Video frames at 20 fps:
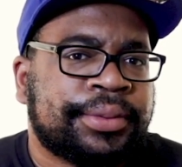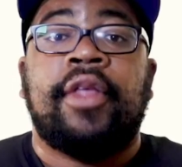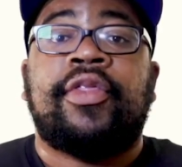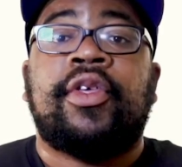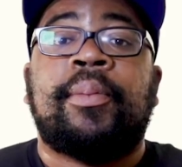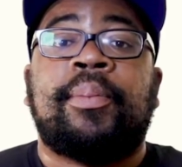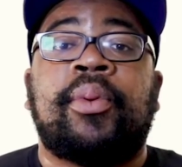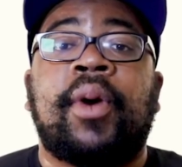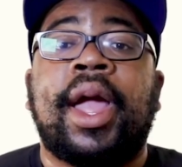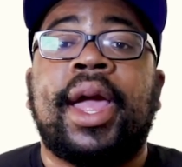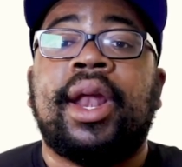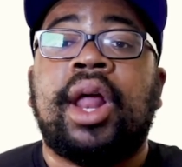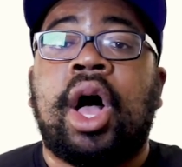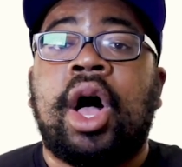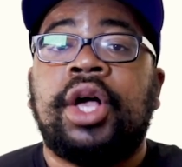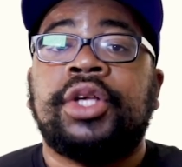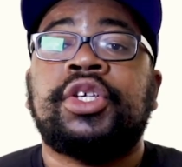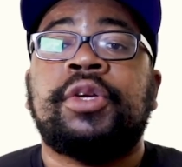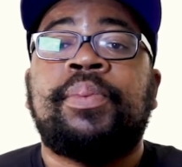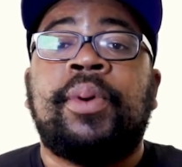The brand
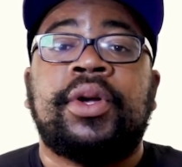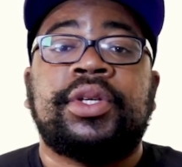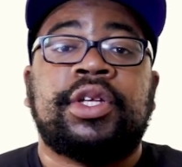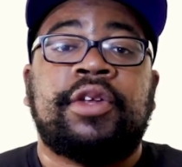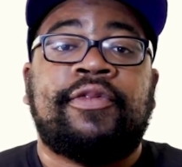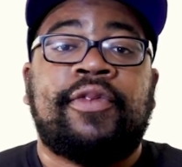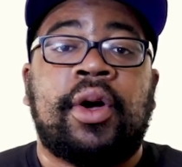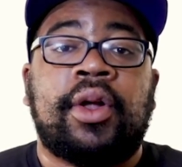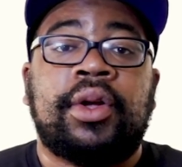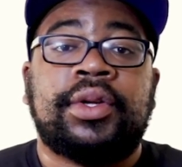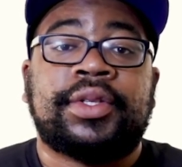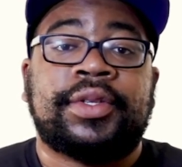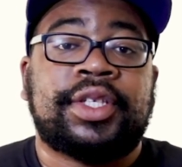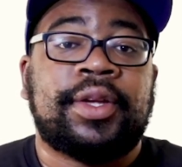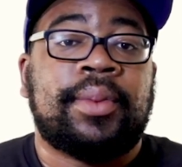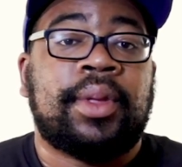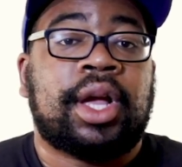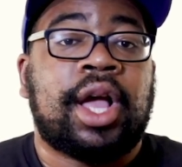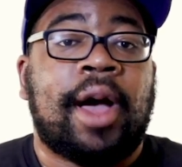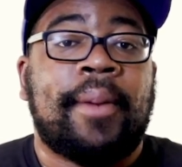also posted photos of
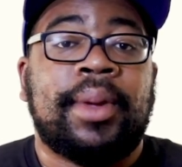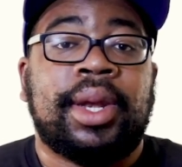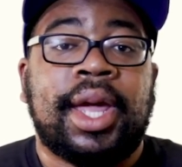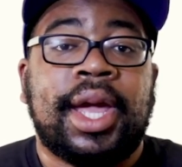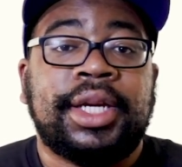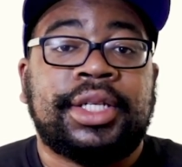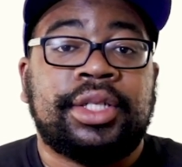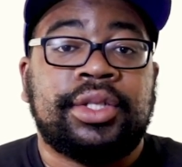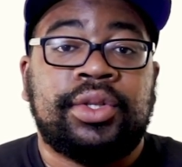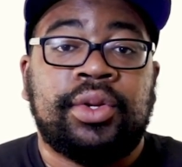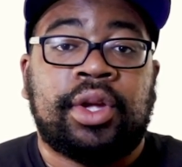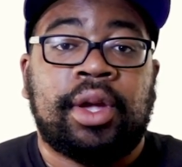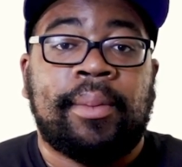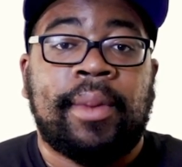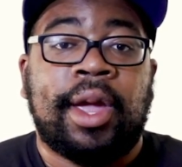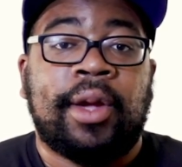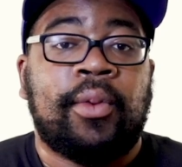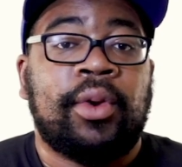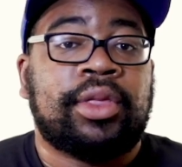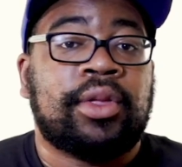some of the combinations you can
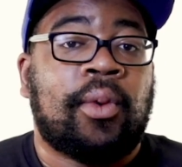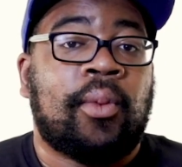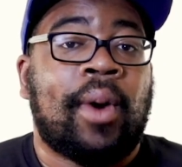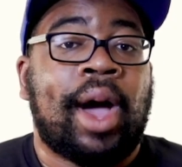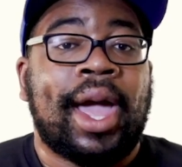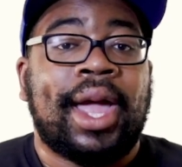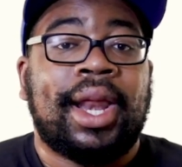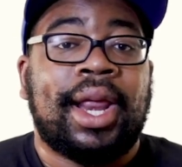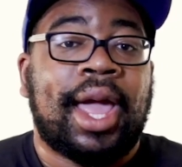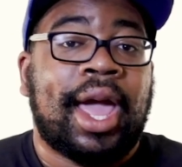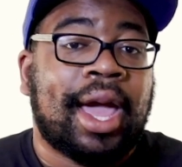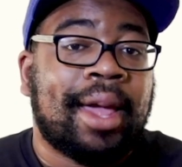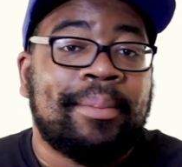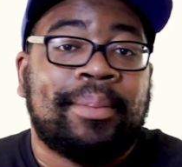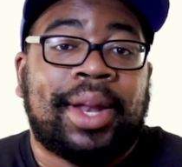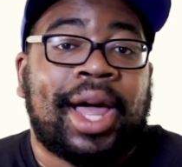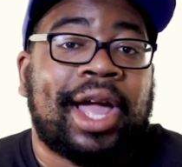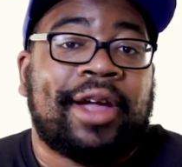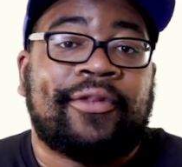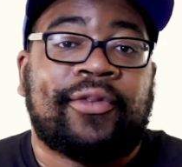make with the white and
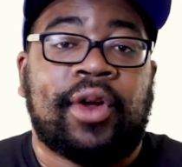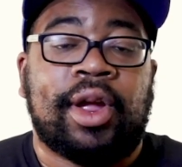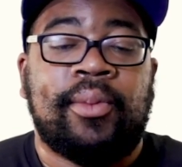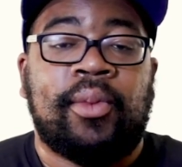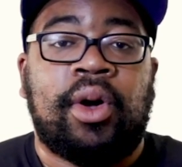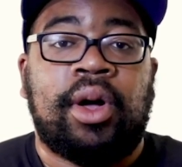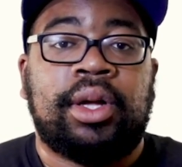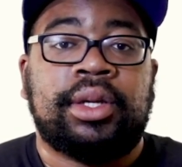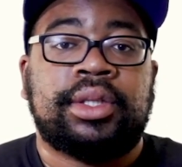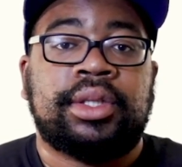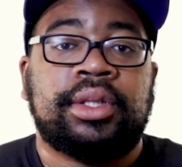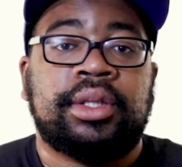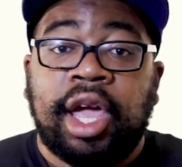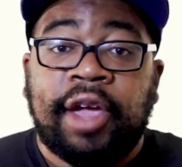black frame walls.